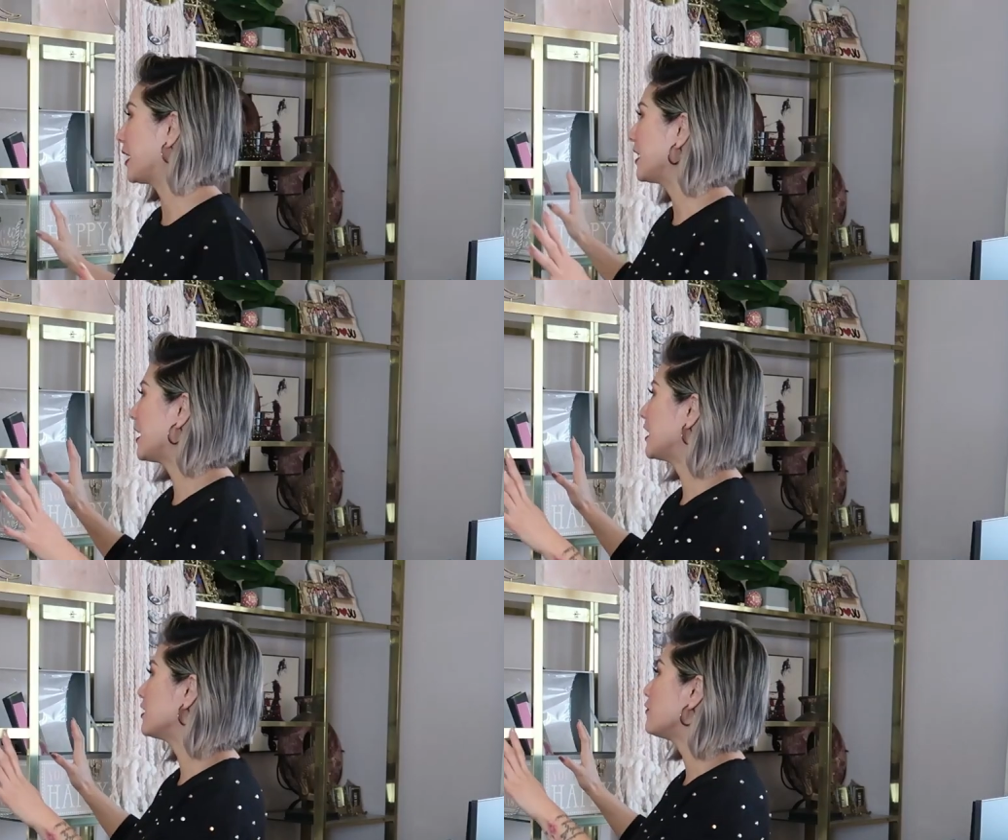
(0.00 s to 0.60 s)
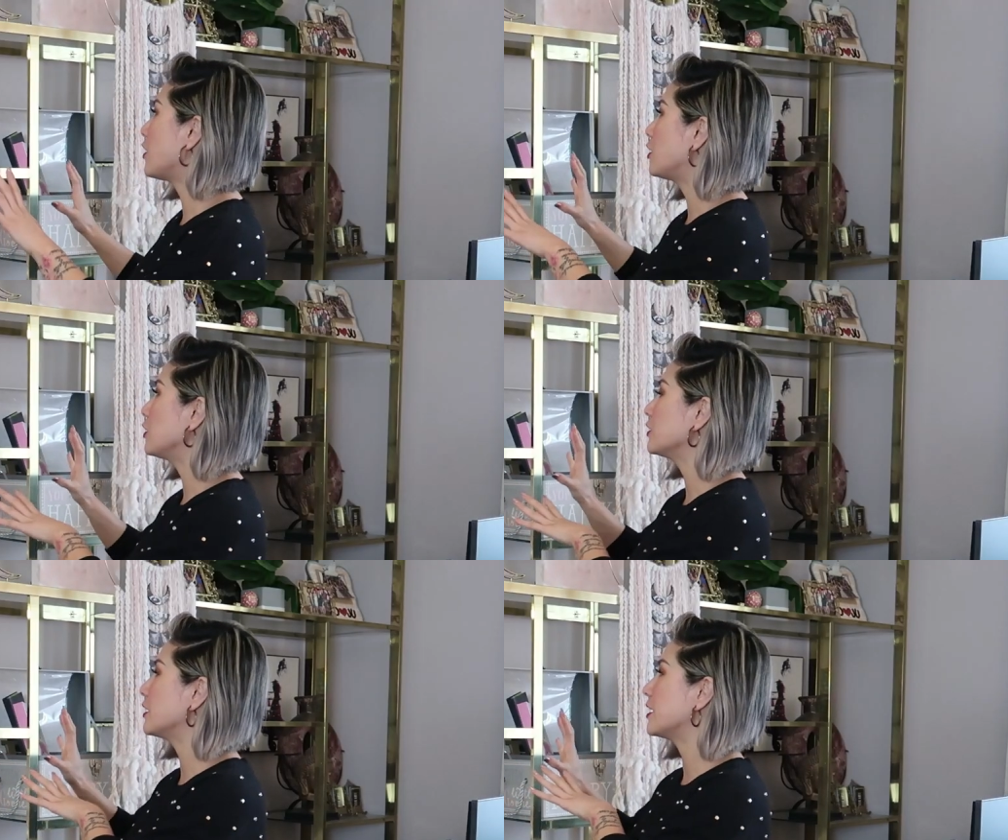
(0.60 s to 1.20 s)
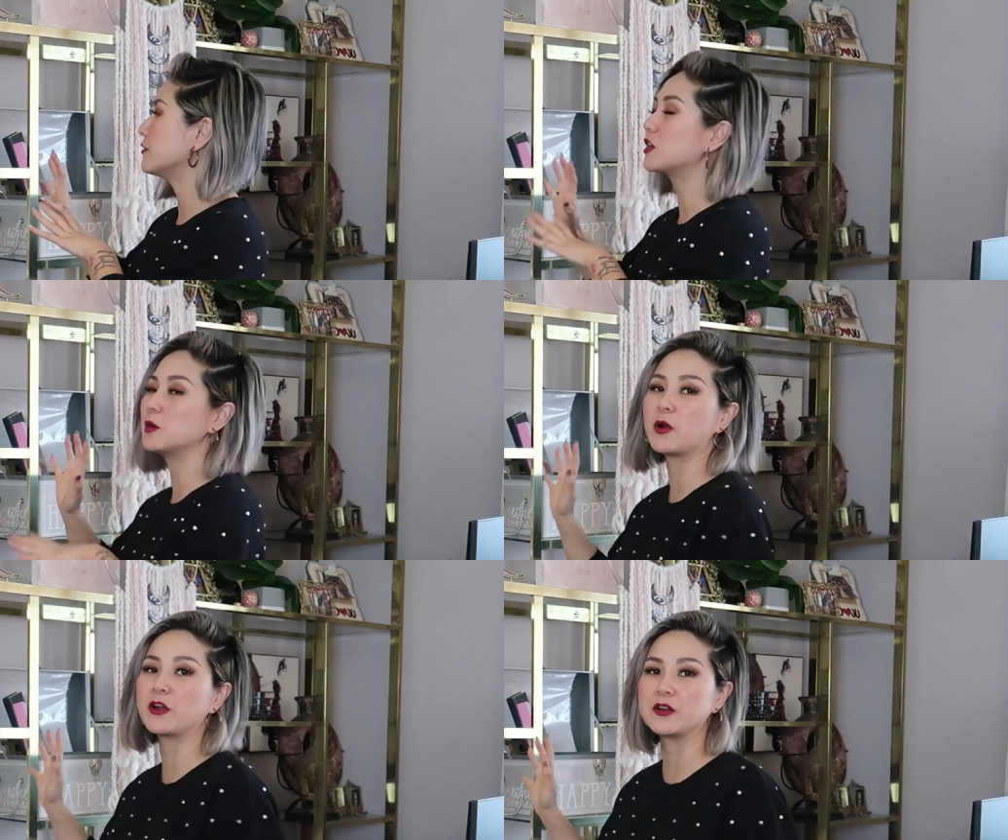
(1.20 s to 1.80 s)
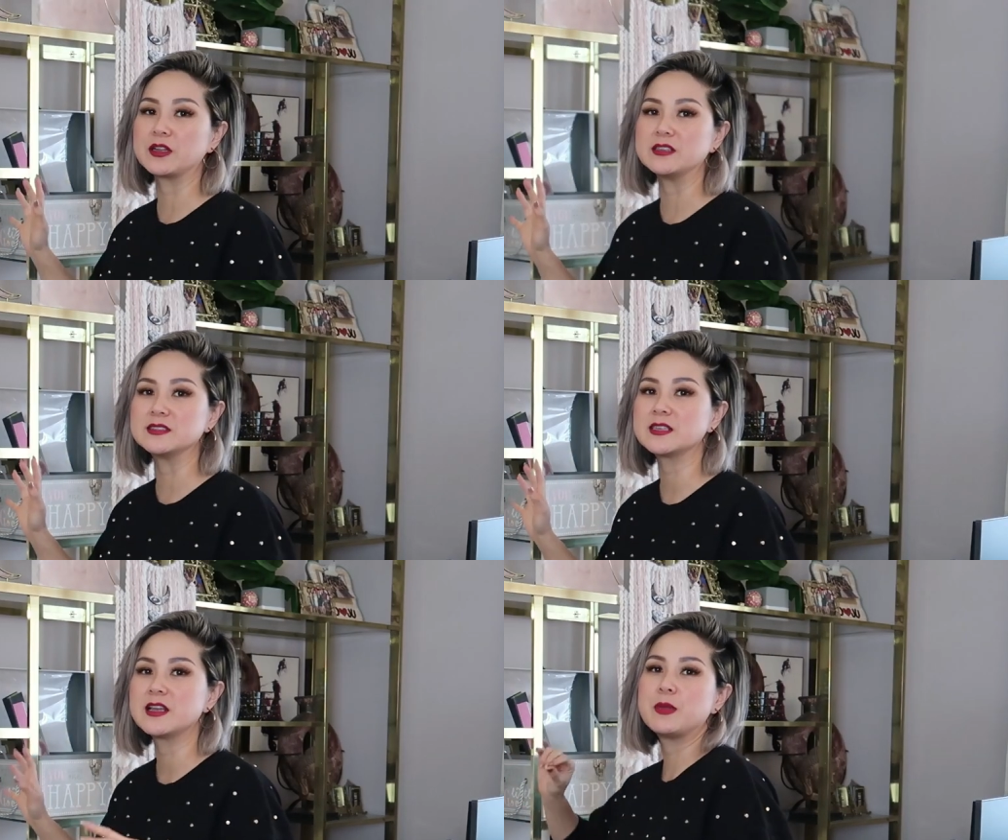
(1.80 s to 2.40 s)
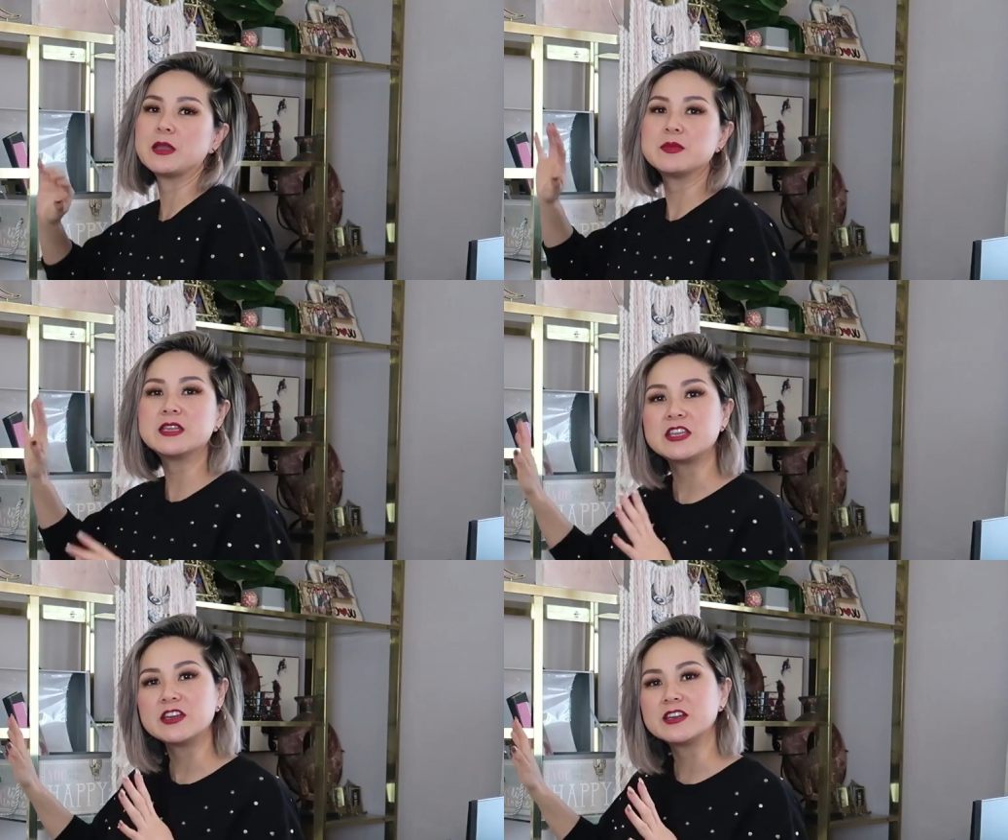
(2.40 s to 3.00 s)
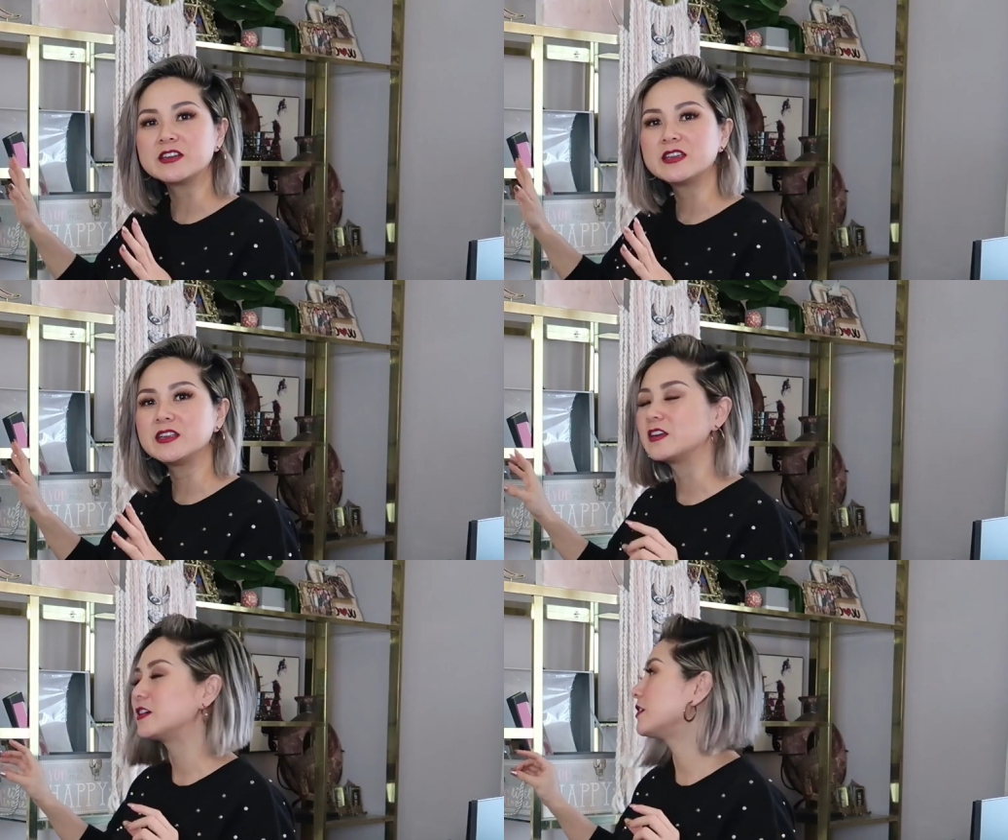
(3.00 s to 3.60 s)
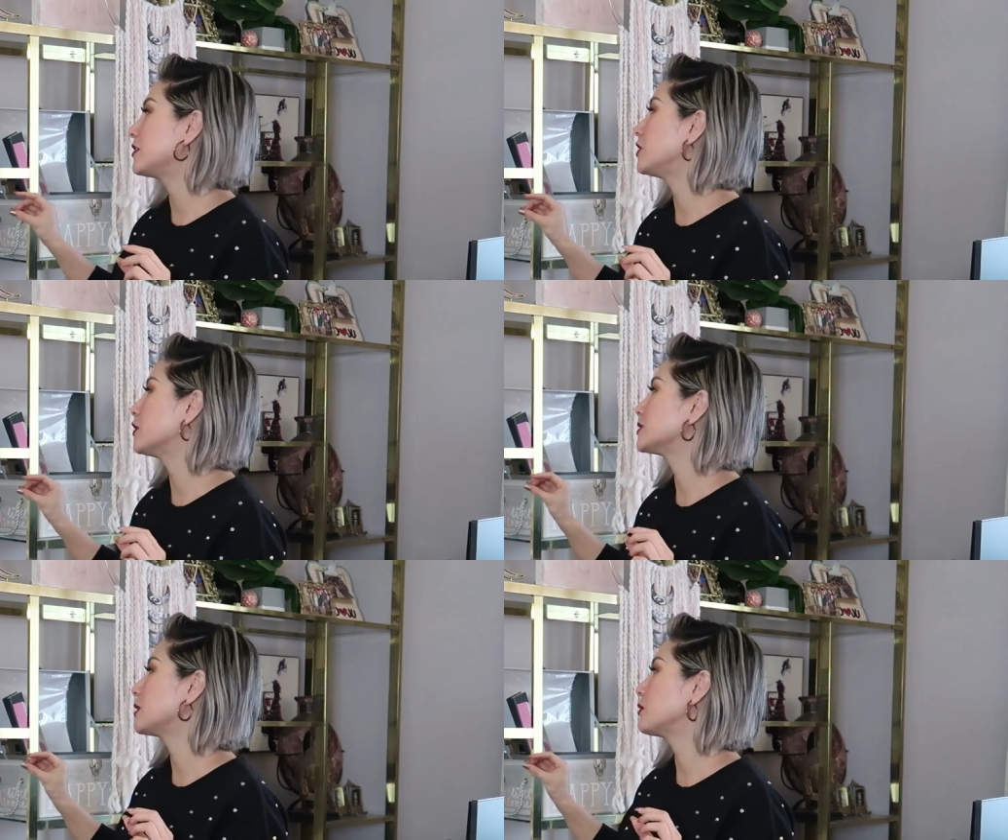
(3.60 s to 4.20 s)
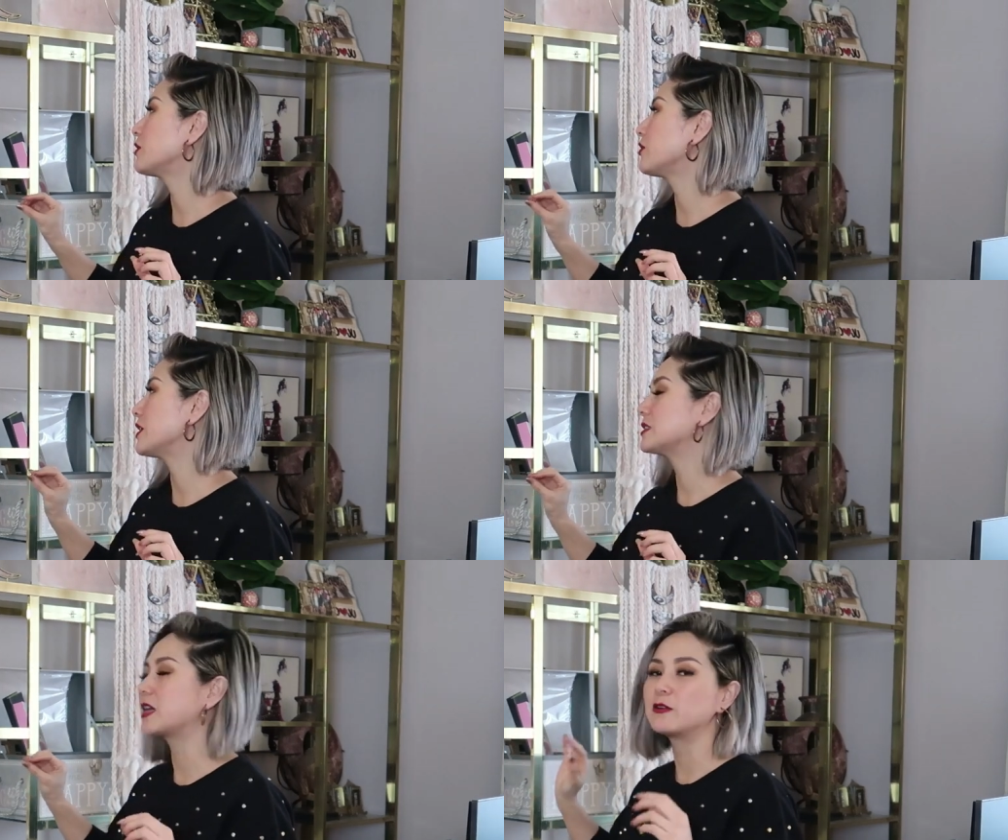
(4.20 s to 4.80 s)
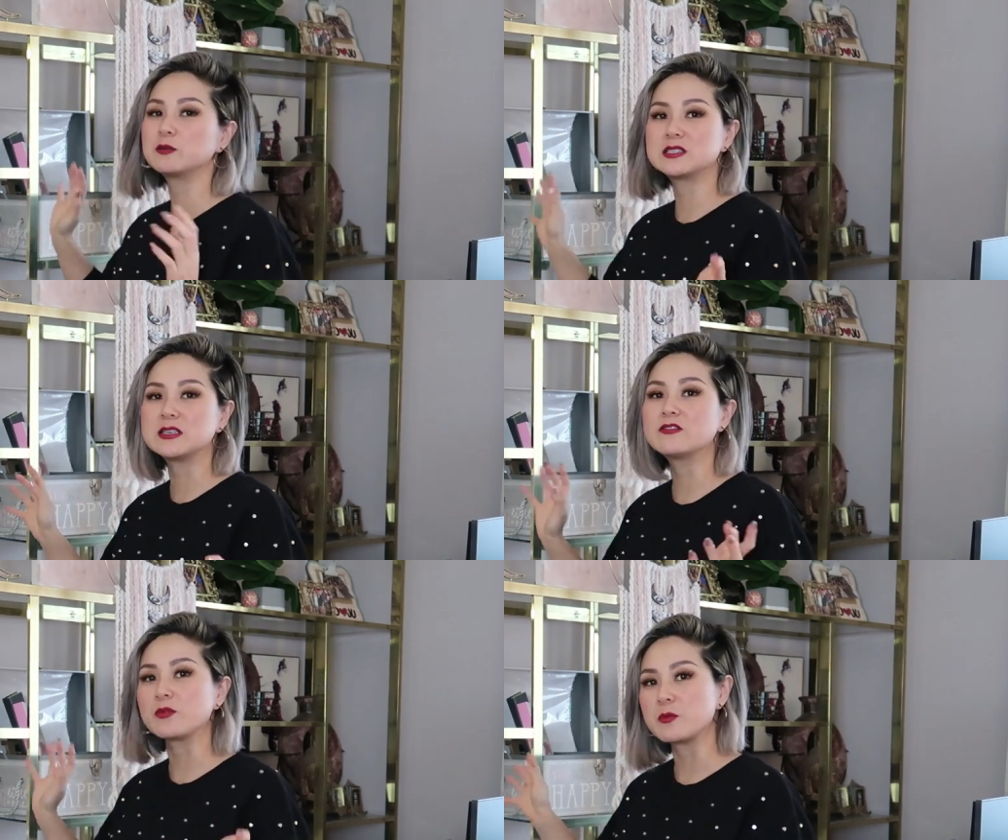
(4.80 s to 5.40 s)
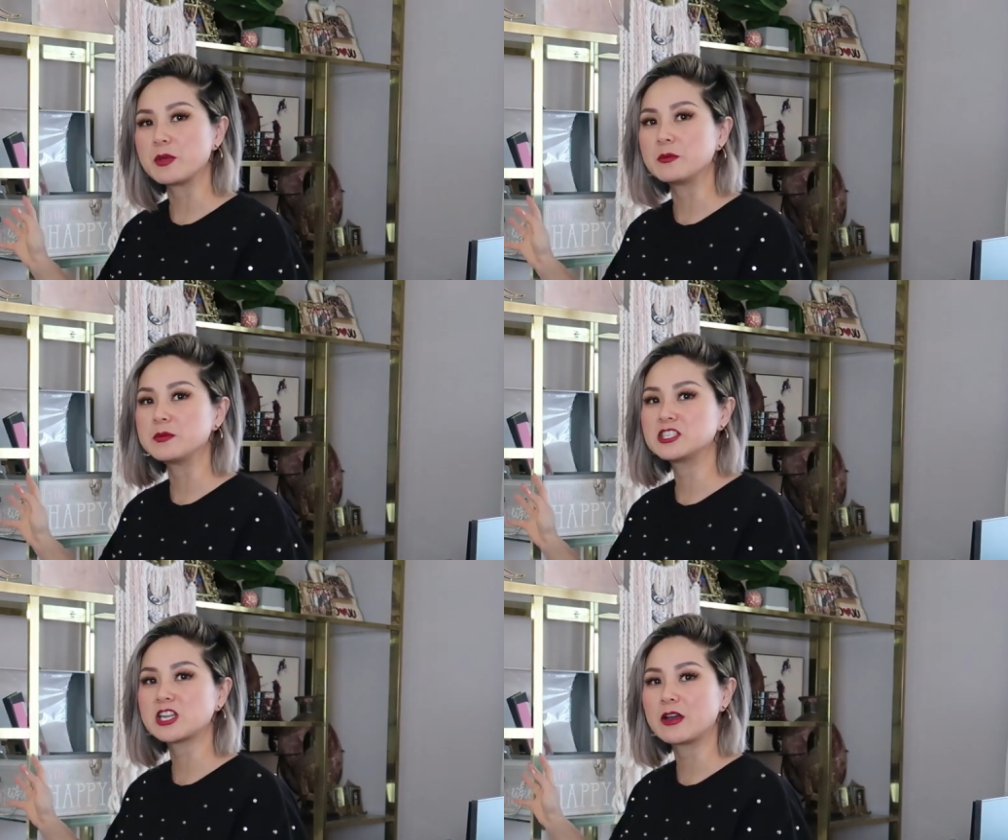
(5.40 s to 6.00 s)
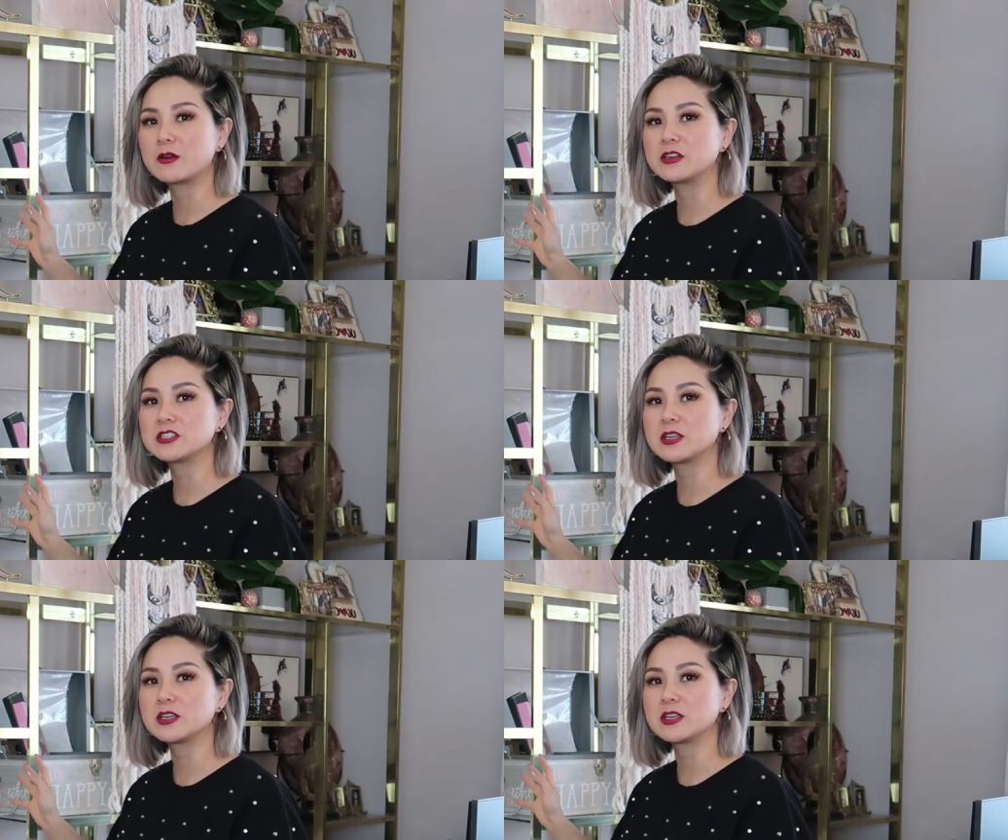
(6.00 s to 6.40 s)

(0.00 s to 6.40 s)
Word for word: I have all of Kamari's baby gear here, you know, some of the things that I received from the baby shower.